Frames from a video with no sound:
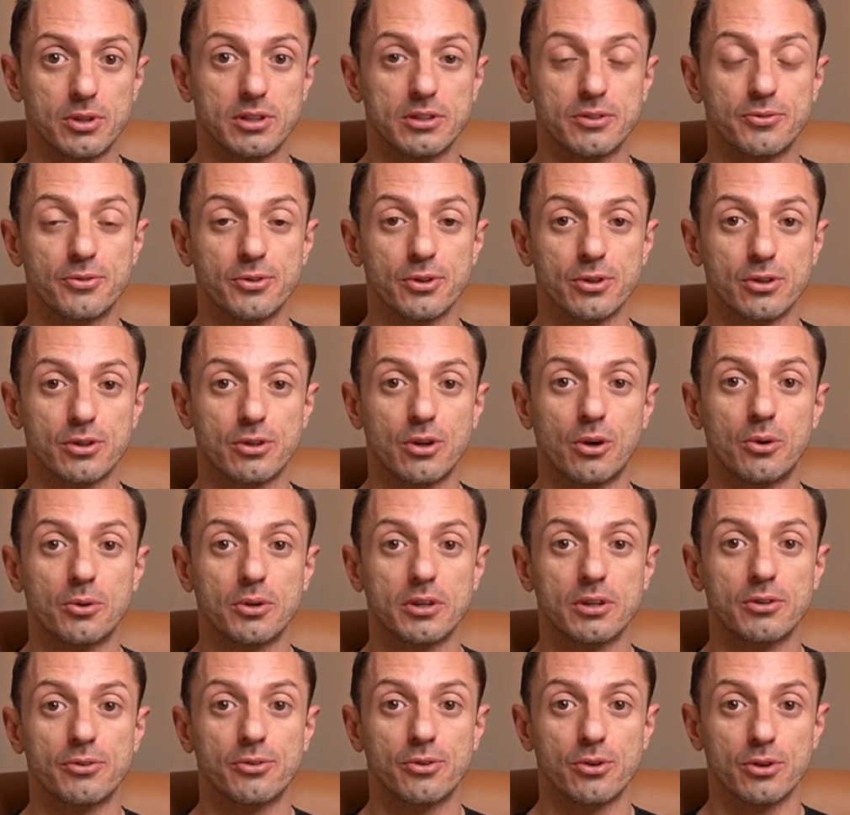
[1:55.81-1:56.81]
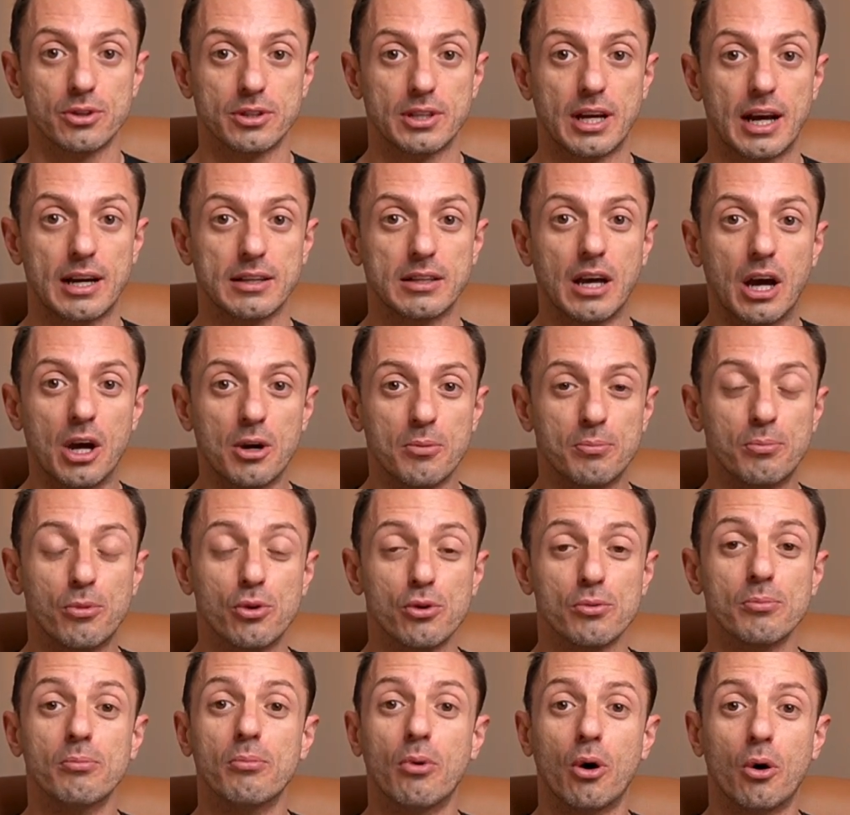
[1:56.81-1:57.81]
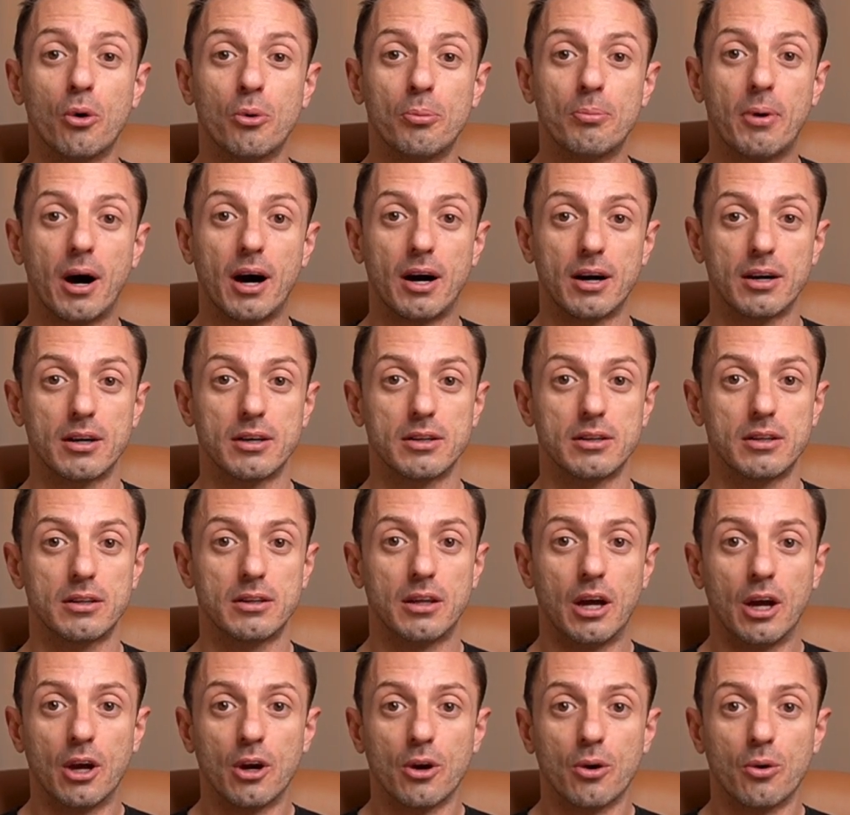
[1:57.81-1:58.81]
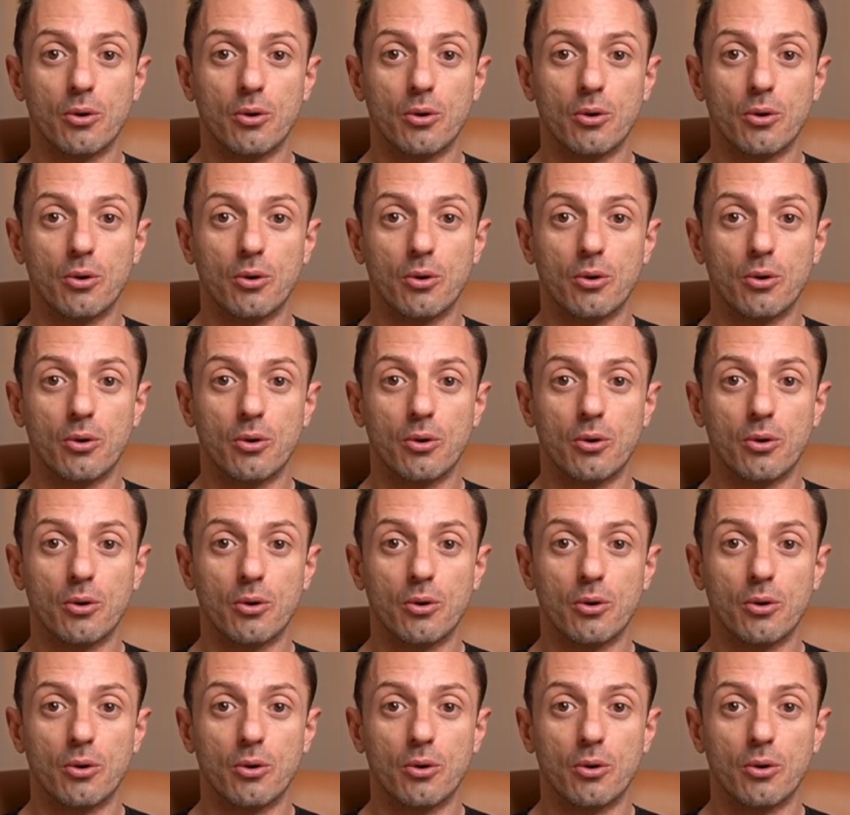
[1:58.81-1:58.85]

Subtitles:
And if you're going for that more mobile